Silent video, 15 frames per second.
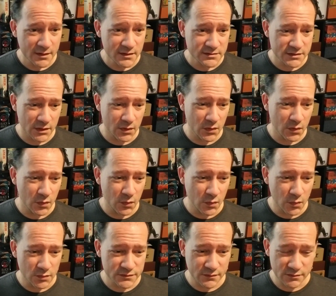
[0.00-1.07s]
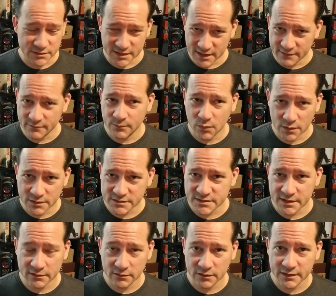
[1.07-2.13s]
So it's kind of important to
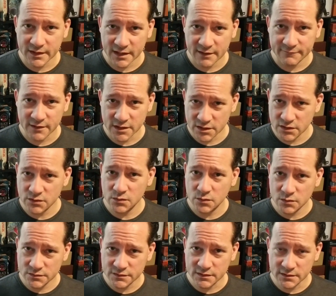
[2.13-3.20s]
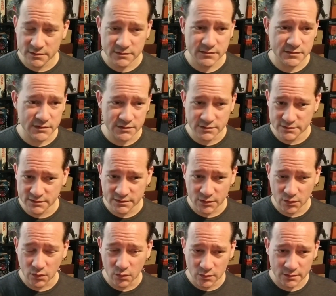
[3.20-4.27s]
take a look at that FAQ to
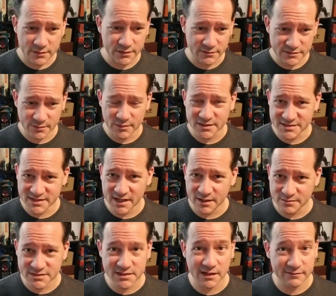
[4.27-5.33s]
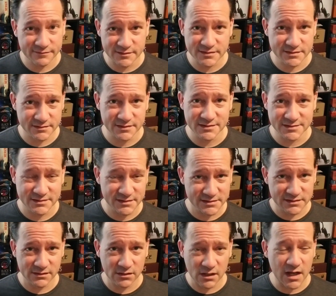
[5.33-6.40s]
know, some of the setup stuff is
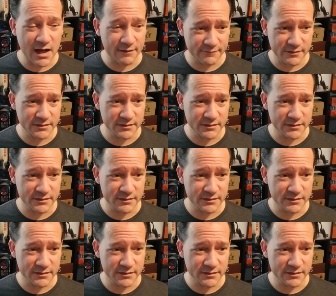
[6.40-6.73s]
a little off.